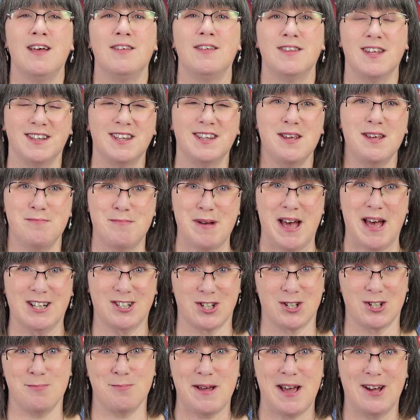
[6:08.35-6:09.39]
that they
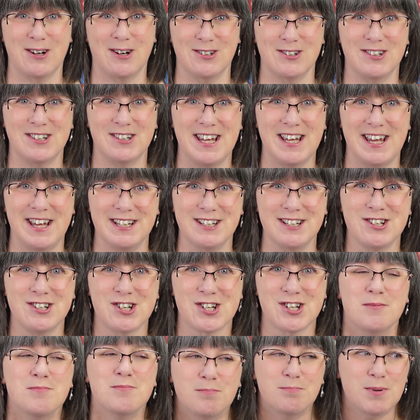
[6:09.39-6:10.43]
match the pattern
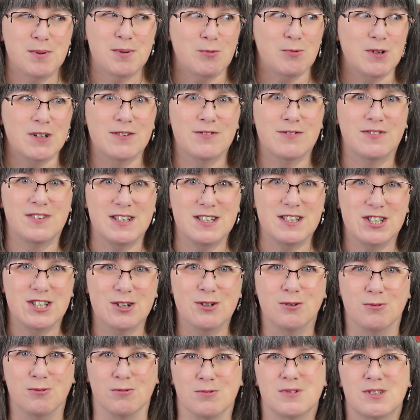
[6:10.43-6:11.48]
gauge. But what if they
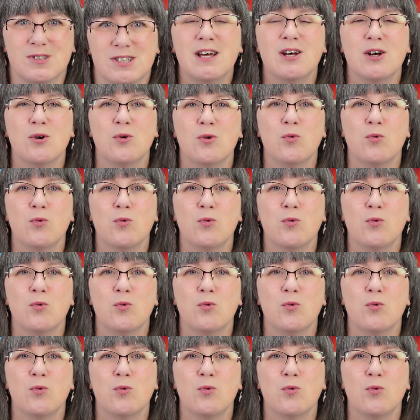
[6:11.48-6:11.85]
don't?